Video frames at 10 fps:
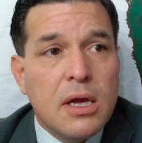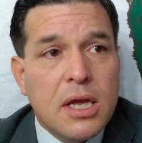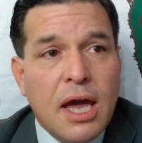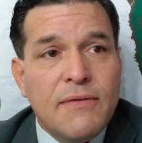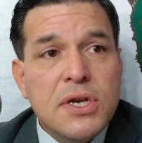
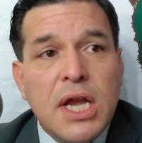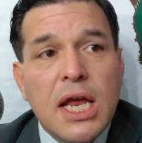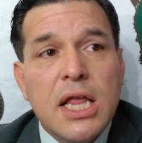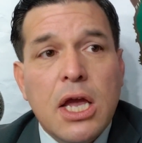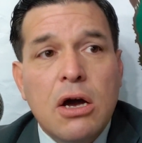KEVIN
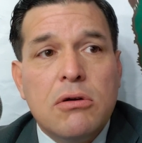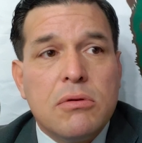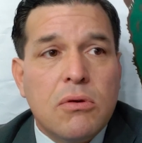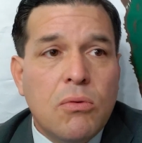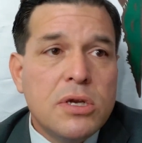
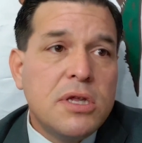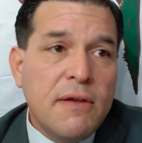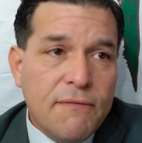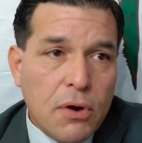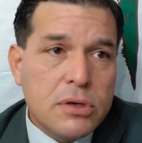DELEON was the
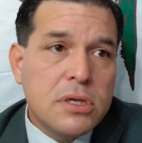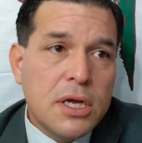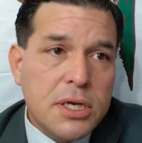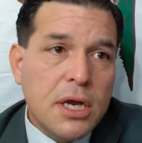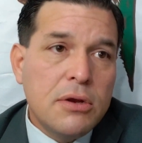first
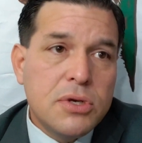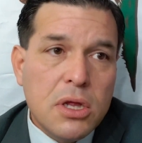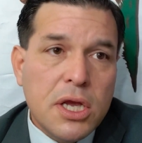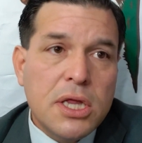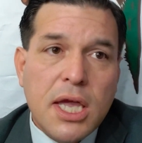Latino to
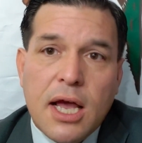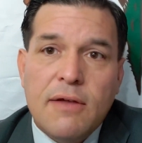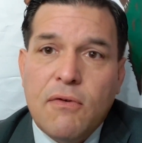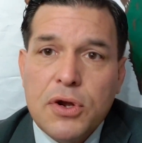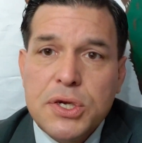lead the
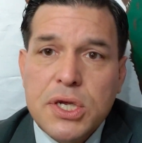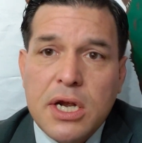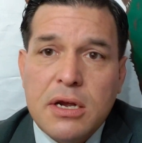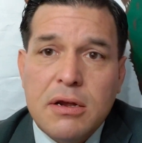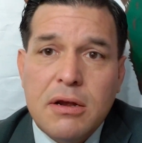California
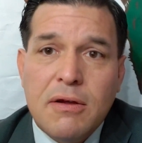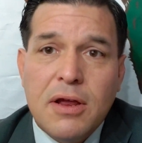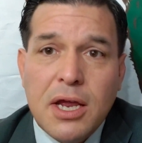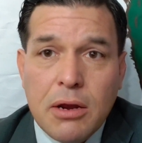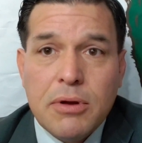Senate
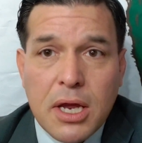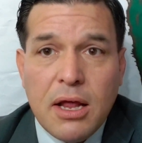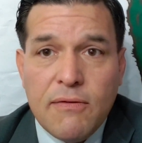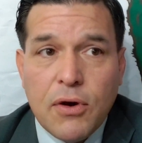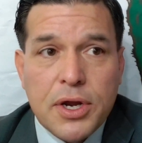here in
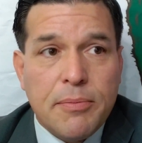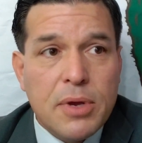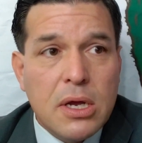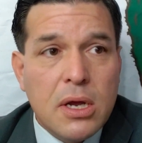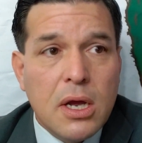California.
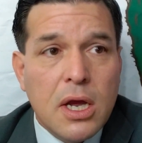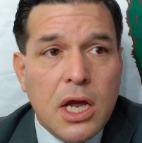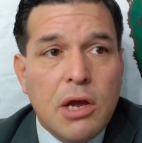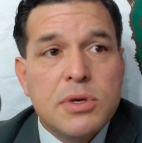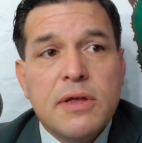
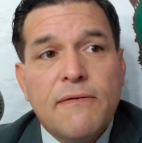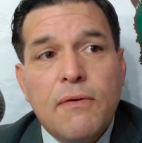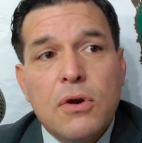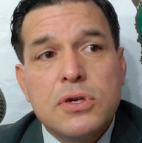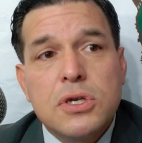He was the
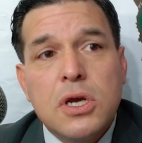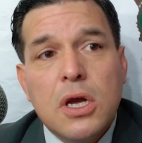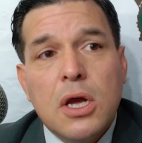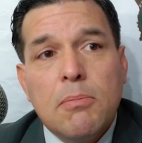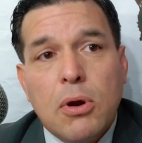first
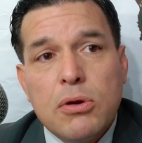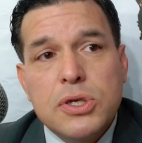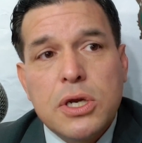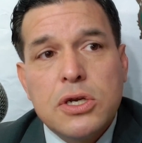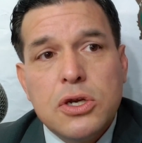
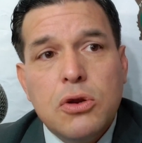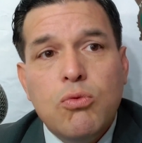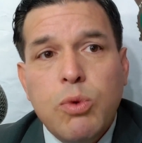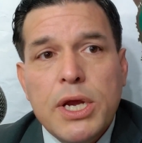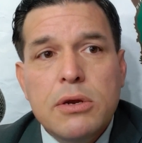person to
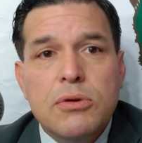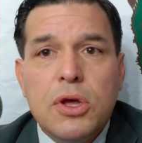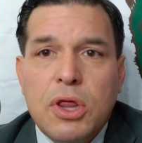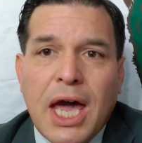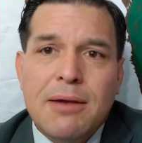
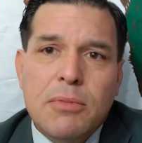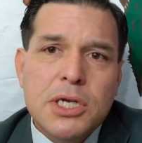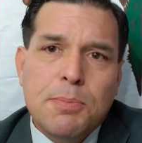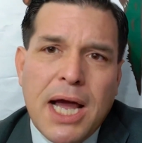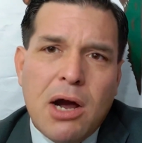wield that
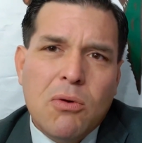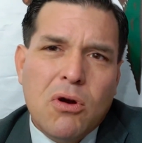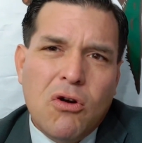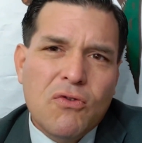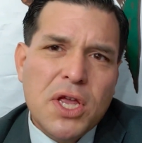much
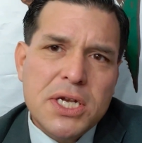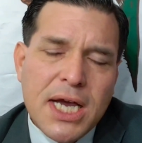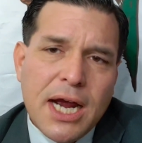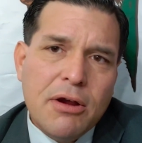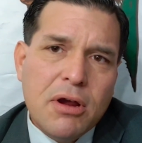power over the
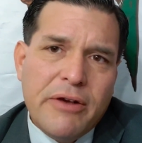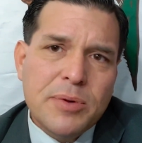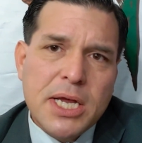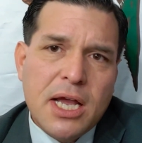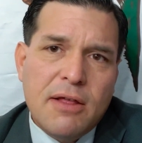entire
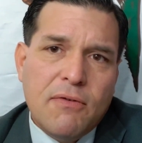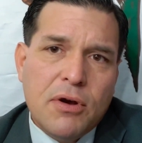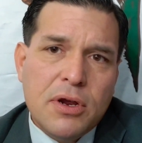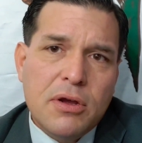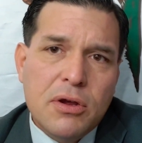government of
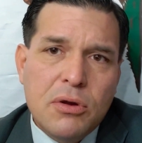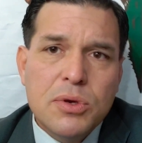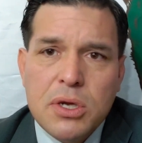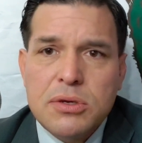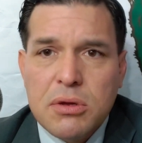California who
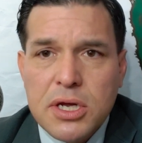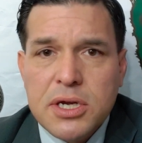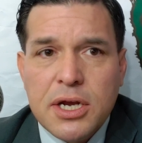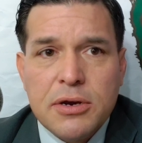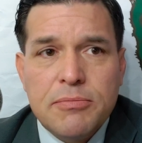was also
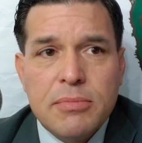Latino.